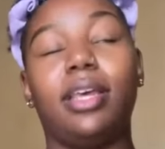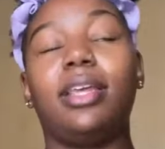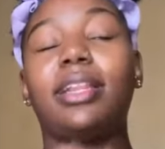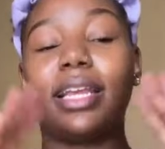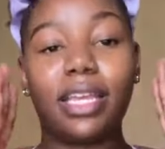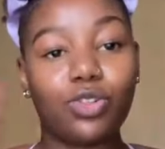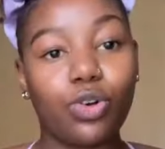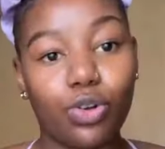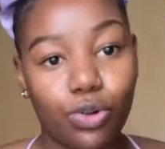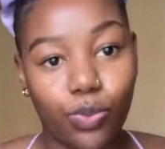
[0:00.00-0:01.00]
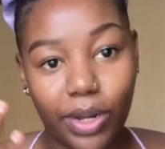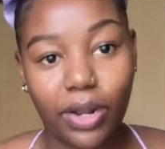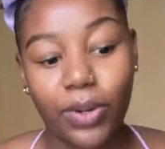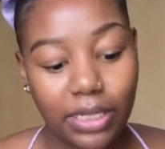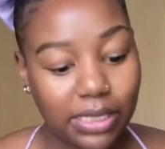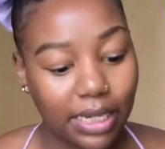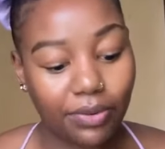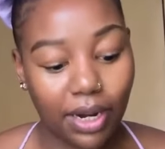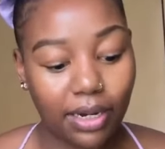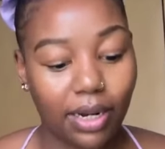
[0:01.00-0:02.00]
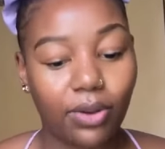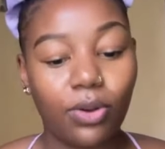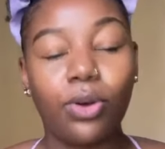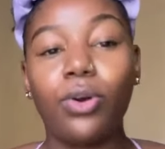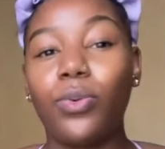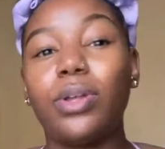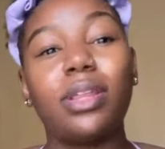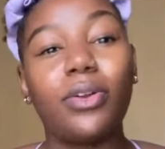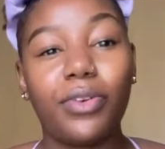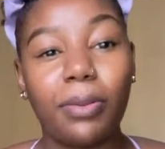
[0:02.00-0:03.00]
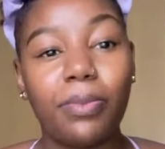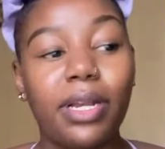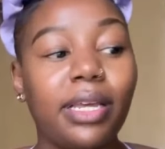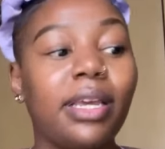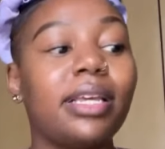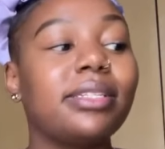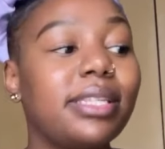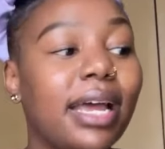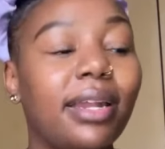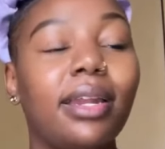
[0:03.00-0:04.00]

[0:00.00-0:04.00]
it's all what I want to say right now without rambling, is that